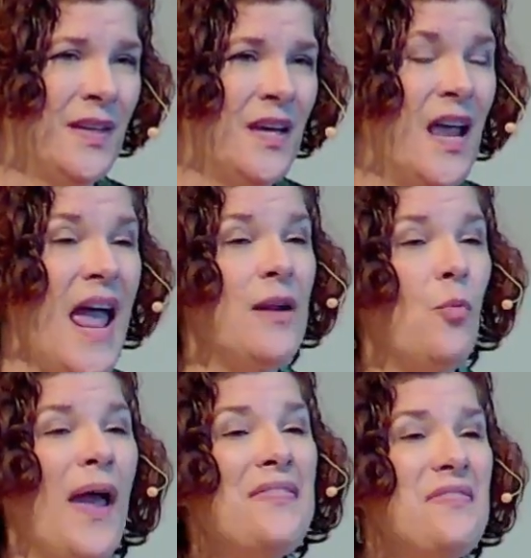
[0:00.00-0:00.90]
And
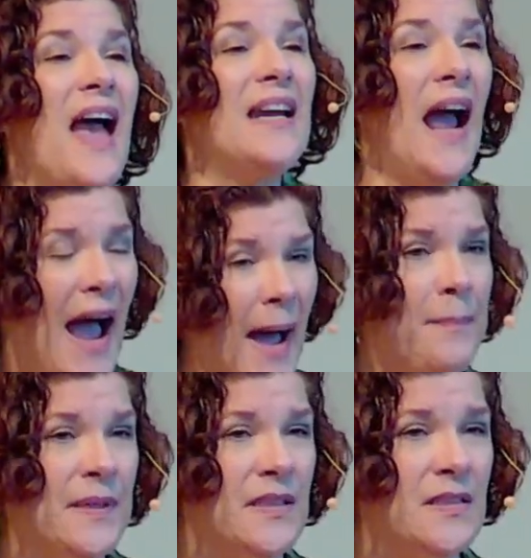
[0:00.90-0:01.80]
when that
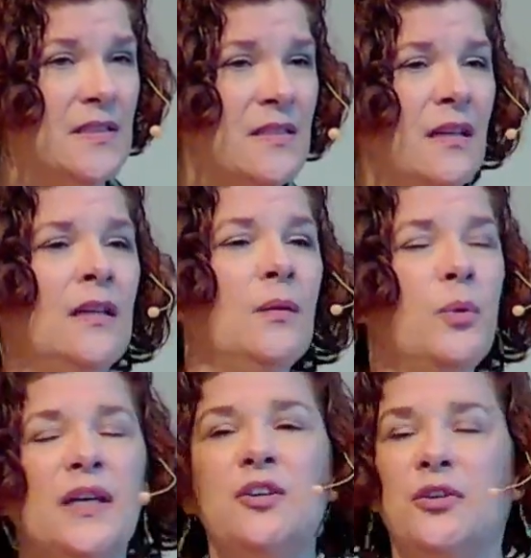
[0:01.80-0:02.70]
happens,
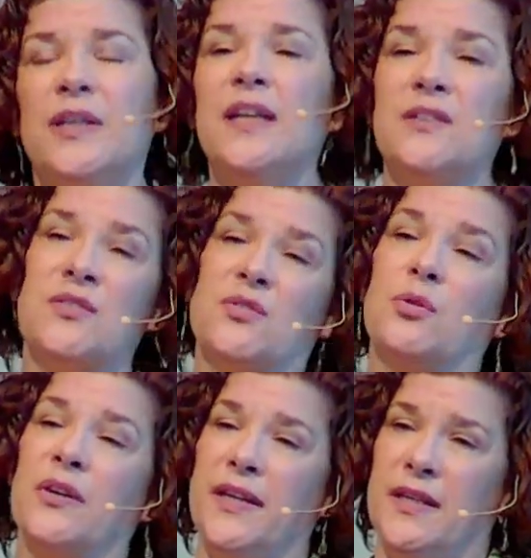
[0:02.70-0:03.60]
we create a
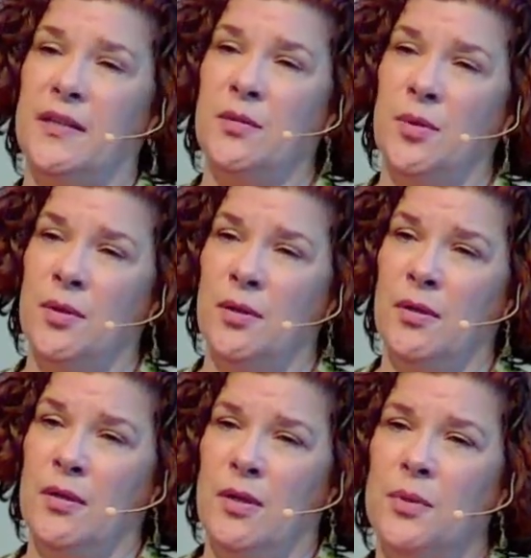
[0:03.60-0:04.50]
story.
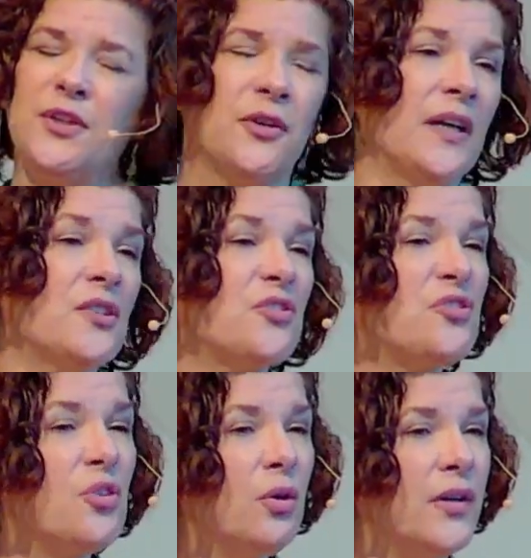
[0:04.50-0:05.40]
We create a
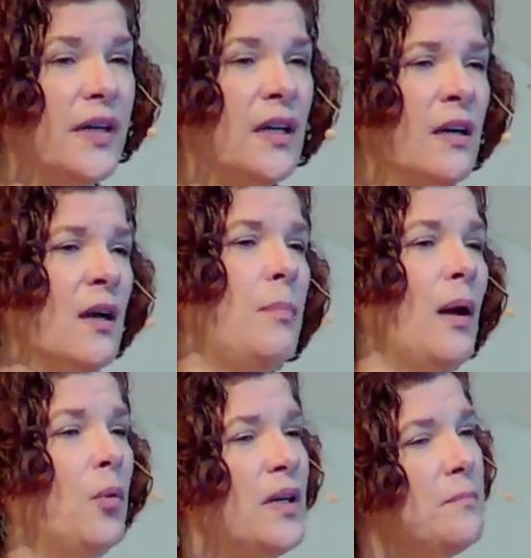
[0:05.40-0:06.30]
story about
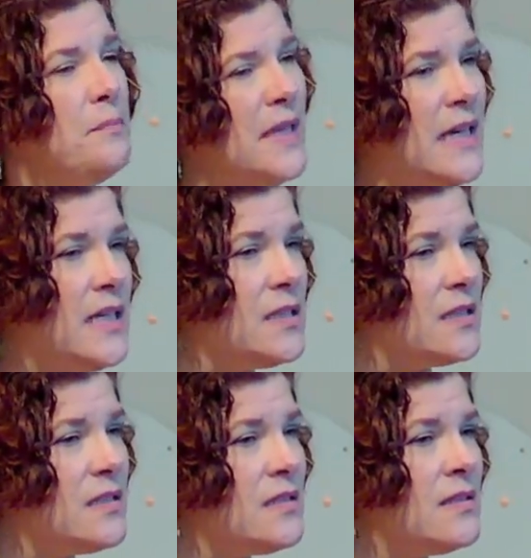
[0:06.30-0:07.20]
what it
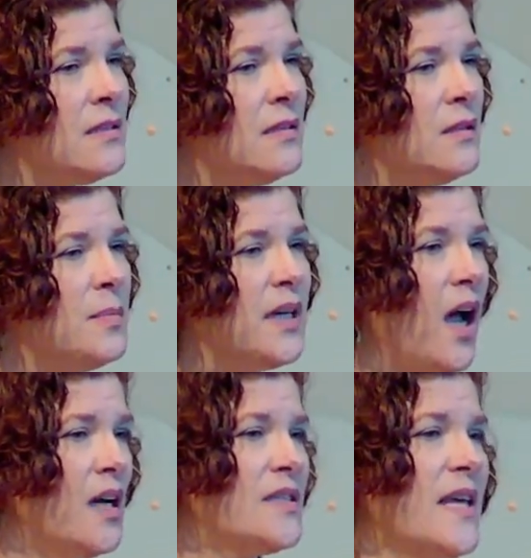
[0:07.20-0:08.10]
means
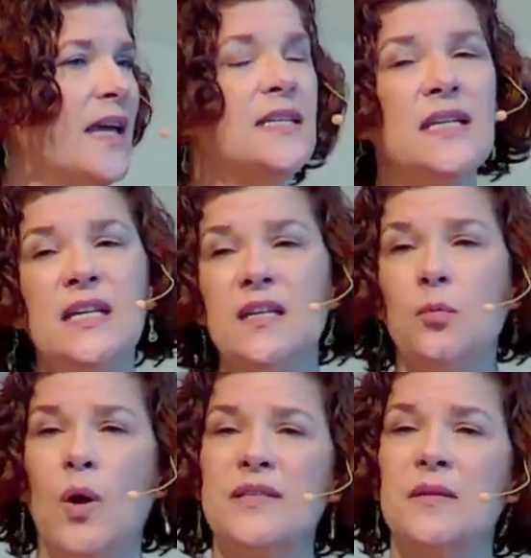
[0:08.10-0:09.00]
because that need
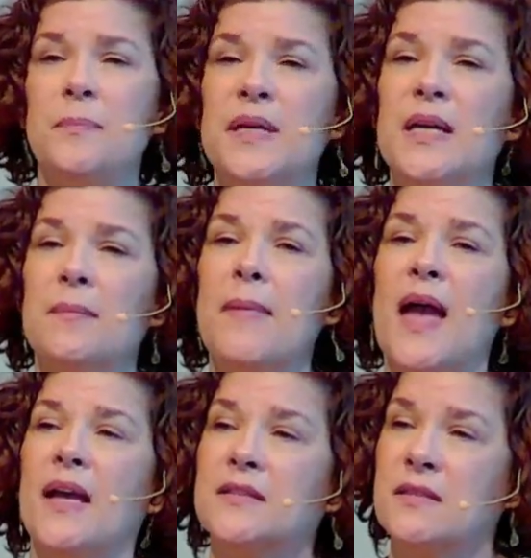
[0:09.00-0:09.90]
wasn't being
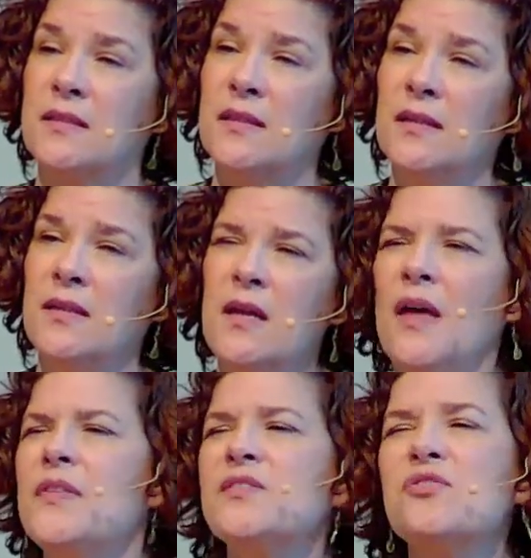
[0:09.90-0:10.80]
met.
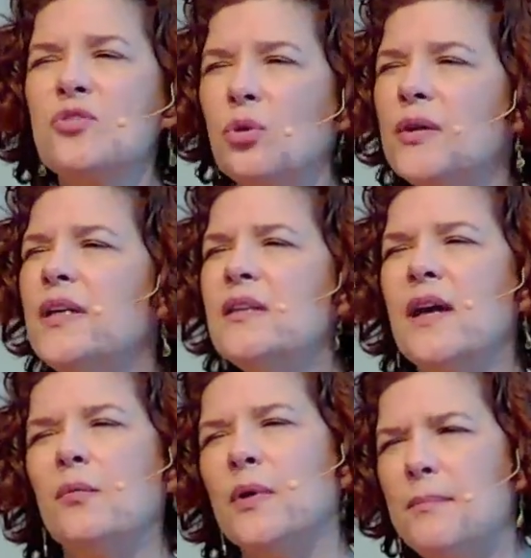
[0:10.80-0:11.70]
And the story
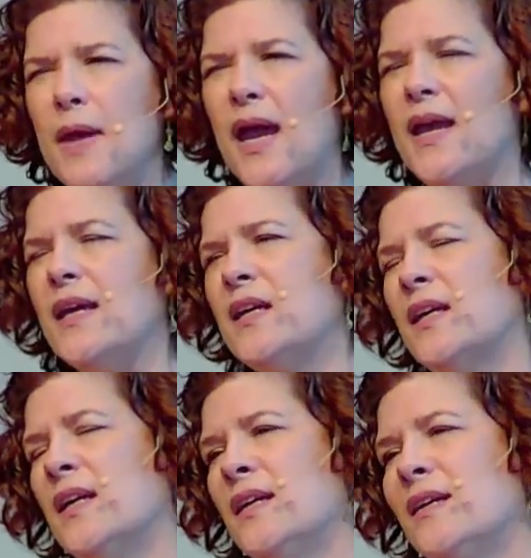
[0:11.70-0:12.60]
that we make
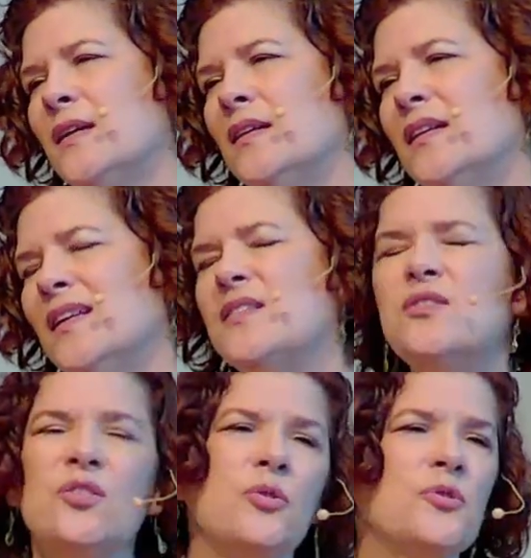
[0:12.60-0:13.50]
is
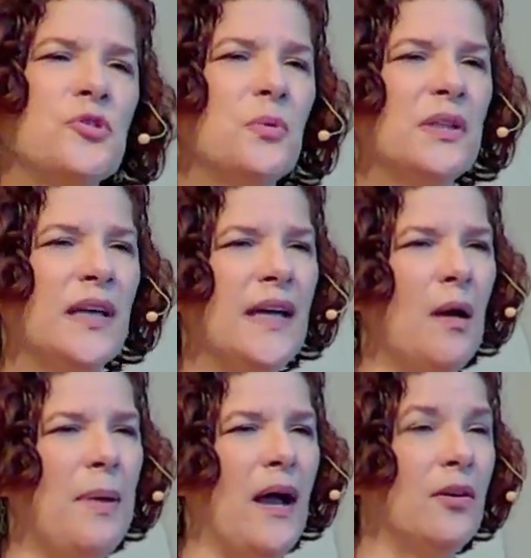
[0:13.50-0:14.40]
usually
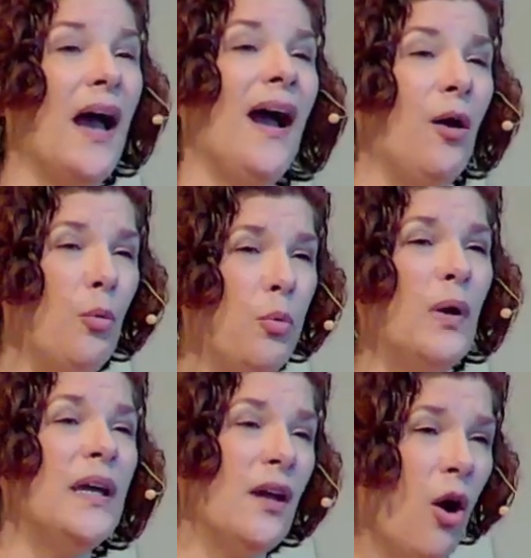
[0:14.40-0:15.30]
about how
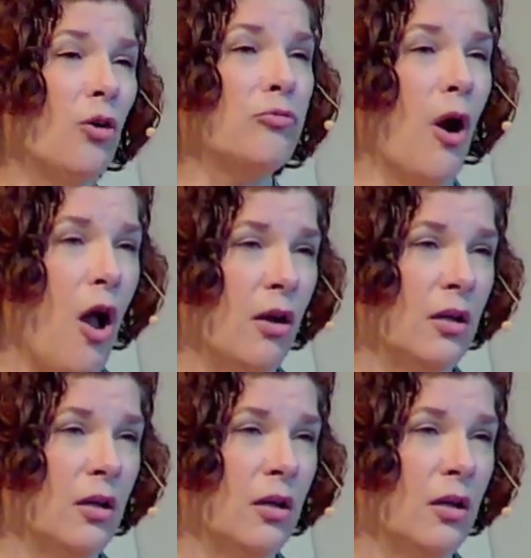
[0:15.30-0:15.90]
we are wrong.